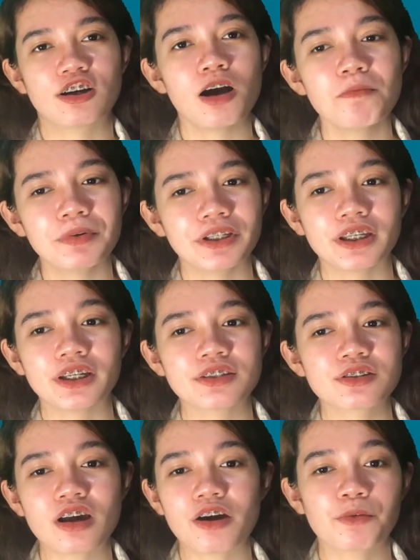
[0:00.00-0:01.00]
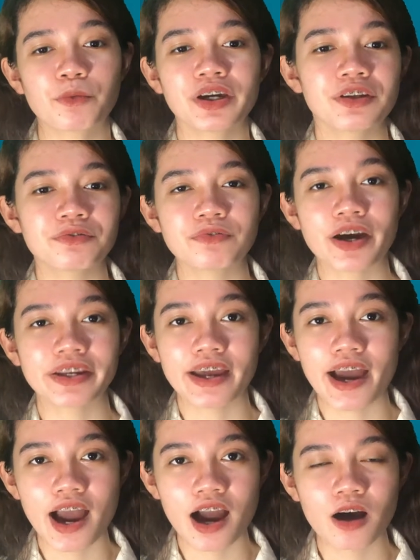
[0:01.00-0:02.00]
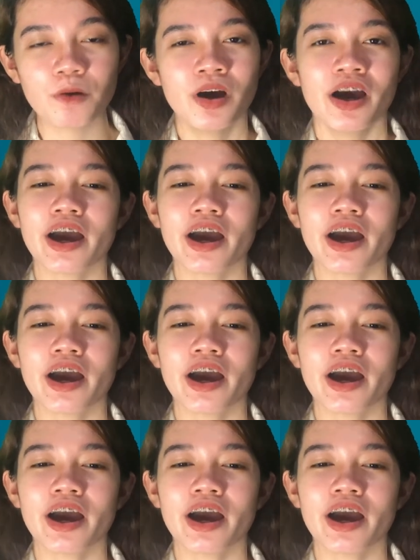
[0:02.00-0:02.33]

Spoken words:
companies redefine how